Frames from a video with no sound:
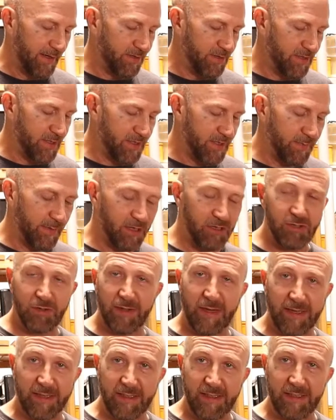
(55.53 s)
just to make sure
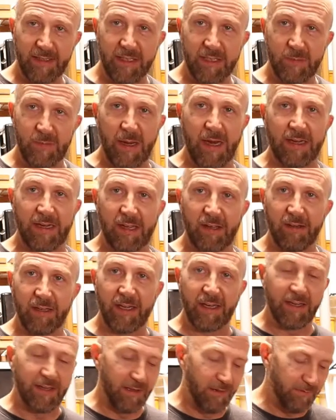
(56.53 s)
that I can get these back out
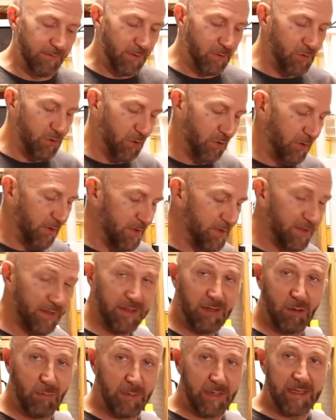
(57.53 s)
again in the future, and so
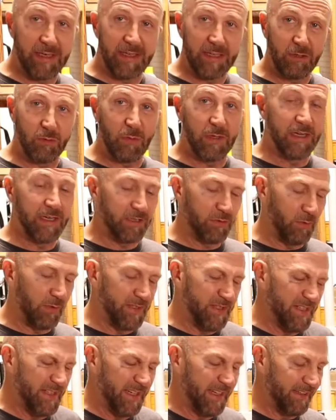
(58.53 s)
that they don't make any creaking
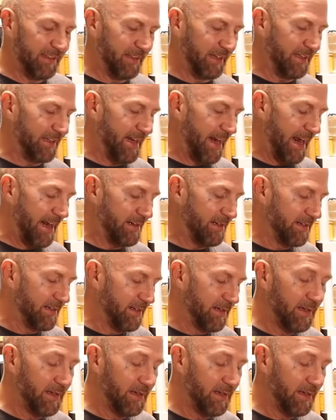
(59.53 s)
noises, anything like that,